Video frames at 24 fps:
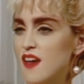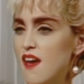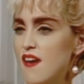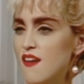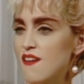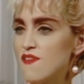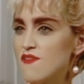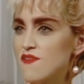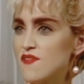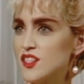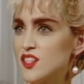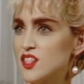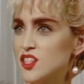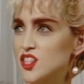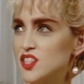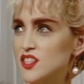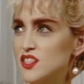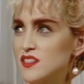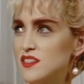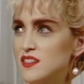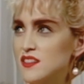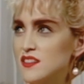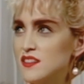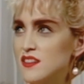She's
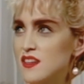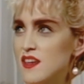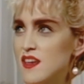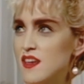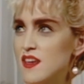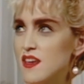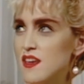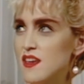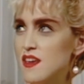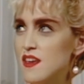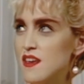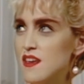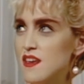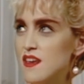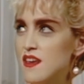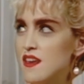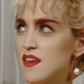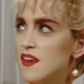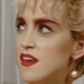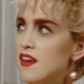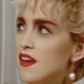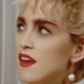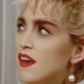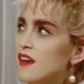funny, and she's sweet,
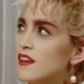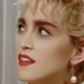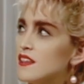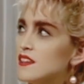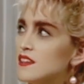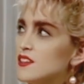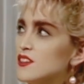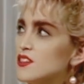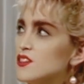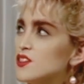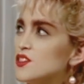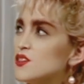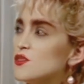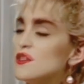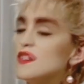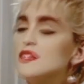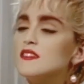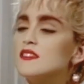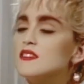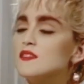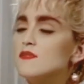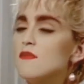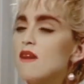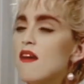and she's tough, and
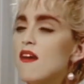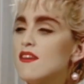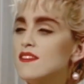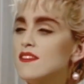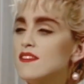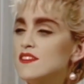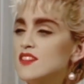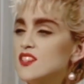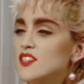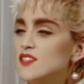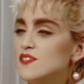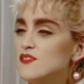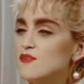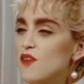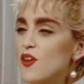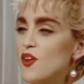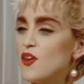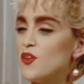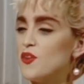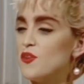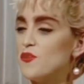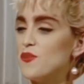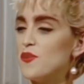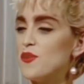she's
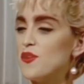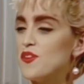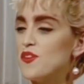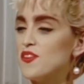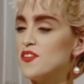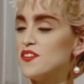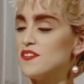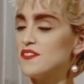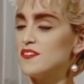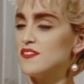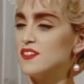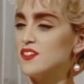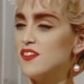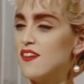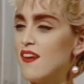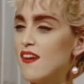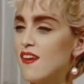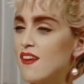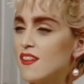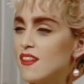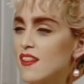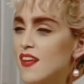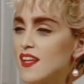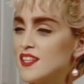
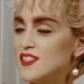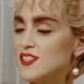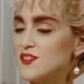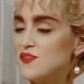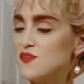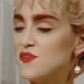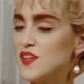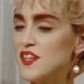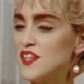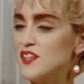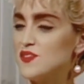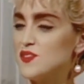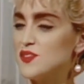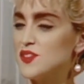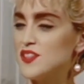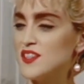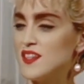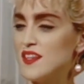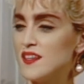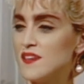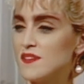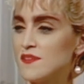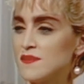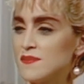street smart, and she's
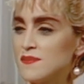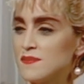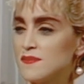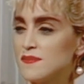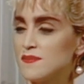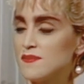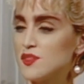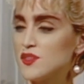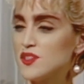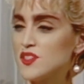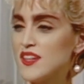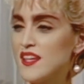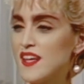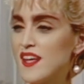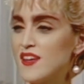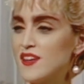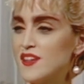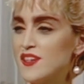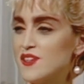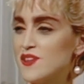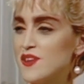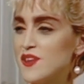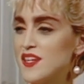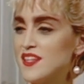vulnerable, and
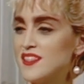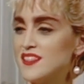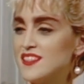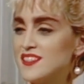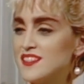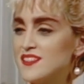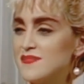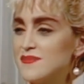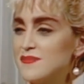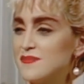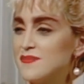lots